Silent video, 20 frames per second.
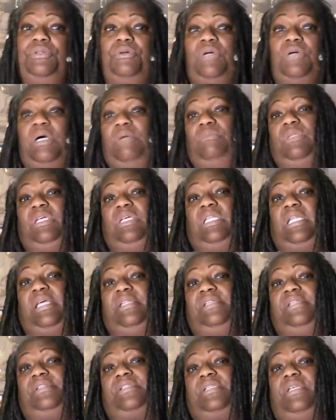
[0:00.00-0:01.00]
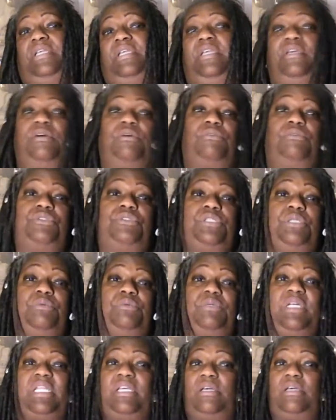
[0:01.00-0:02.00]
I'm looking like this. It gonna
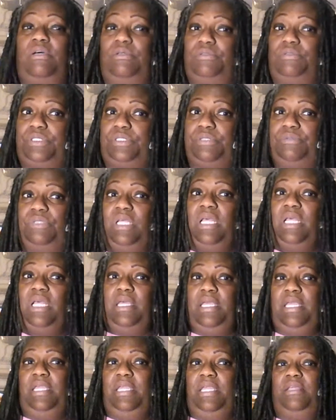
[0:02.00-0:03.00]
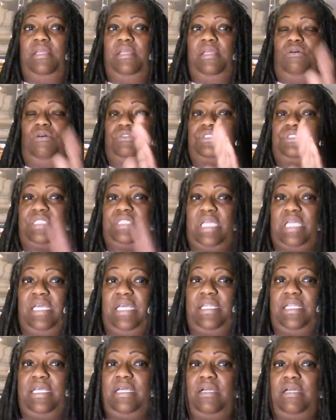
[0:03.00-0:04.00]
do what it gonna do. Either gonna
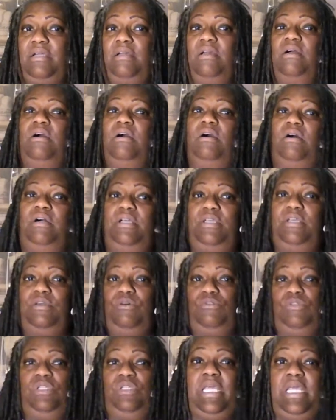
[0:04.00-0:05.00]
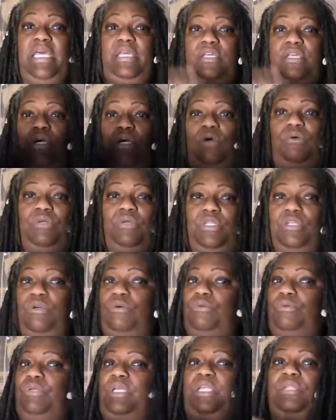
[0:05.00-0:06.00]
stay there or it gonna let go.
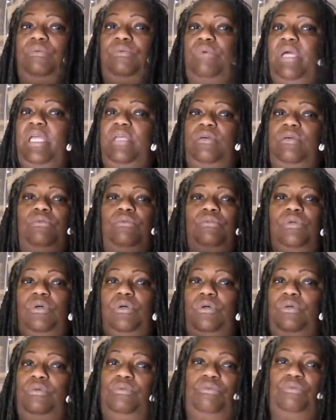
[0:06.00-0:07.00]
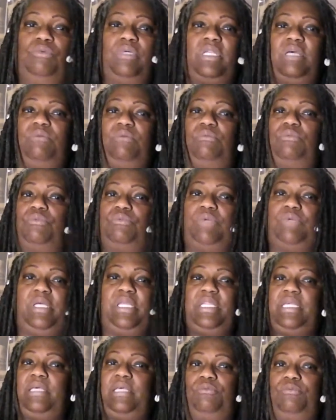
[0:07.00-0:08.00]
It gonna either way it gonna go whatever
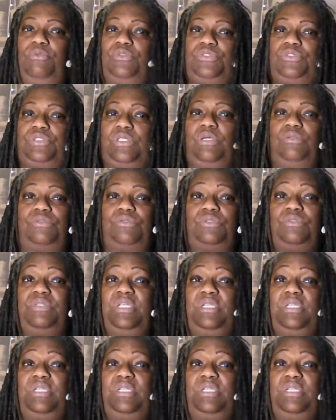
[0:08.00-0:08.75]
way that it wants to go.